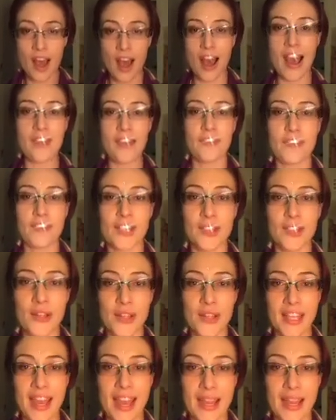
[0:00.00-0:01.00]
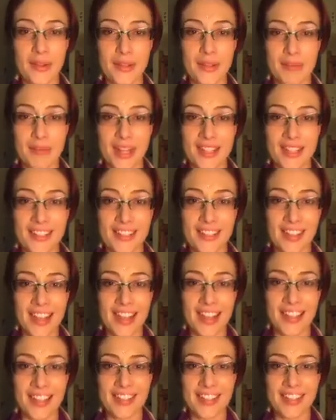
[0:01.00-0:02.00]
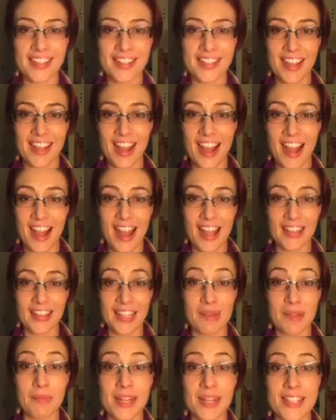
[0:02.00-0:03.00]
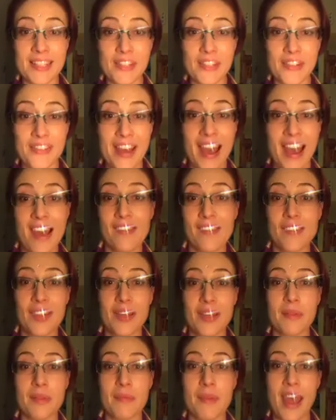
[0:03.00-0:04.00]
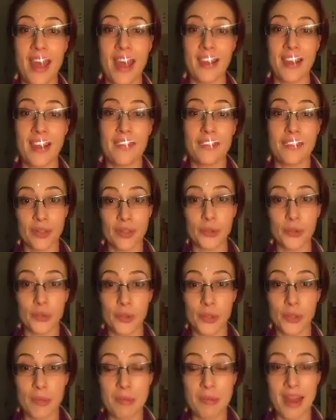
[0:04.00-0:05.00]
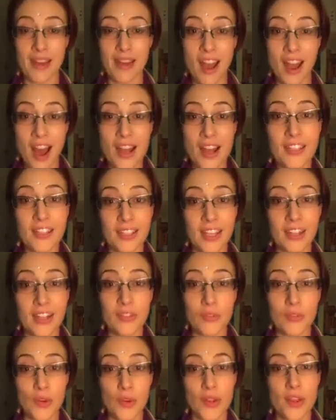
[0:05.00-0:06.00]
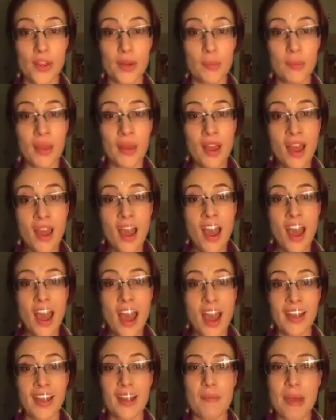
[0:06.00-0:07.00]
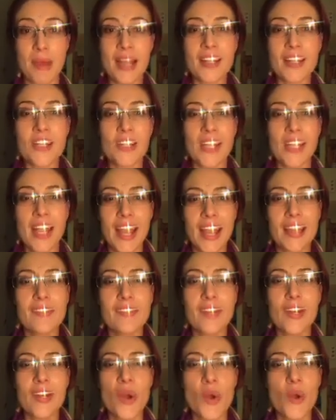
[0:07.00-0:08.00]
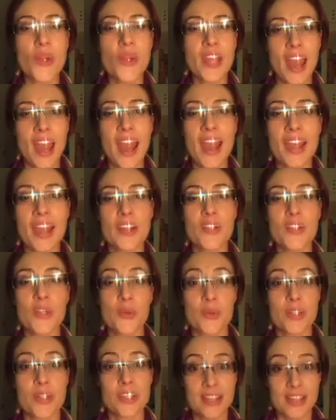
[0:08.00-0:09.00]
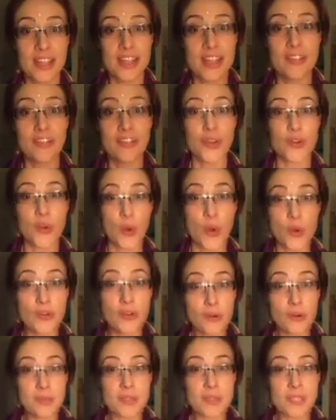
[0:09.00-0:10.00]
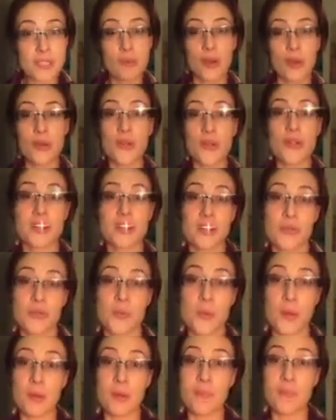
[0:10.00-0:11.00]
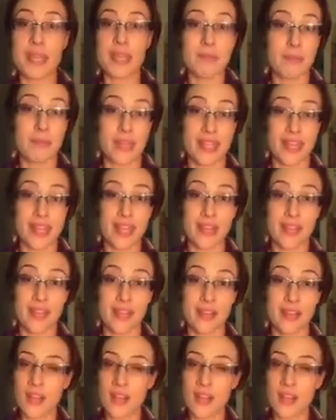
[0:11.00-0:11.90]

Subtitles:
I feel okay with my desires, I let myself have them, and I feel good about asking for them, and I'm actually even okay to receive a no from someone who doesn't want to meet me there.